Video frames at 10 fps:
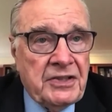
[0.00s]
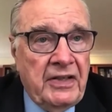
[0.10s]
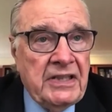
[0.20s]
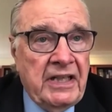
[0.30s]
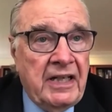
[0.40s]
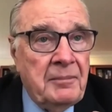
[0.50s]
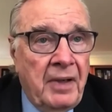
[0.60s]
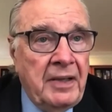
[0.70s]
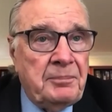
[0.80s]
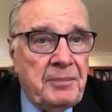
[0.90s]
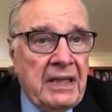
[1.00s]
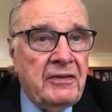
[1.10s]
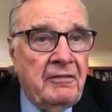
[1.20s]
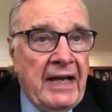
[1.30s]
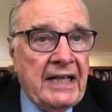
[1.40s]
They said it might be
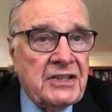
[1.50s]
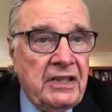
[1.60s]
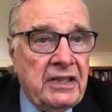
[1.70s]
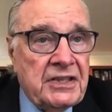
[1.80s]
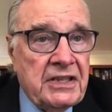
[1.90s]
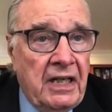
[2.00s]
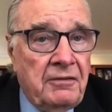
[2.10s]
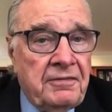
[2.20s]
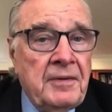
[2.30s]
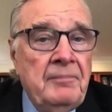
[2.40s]
the vaccine itself.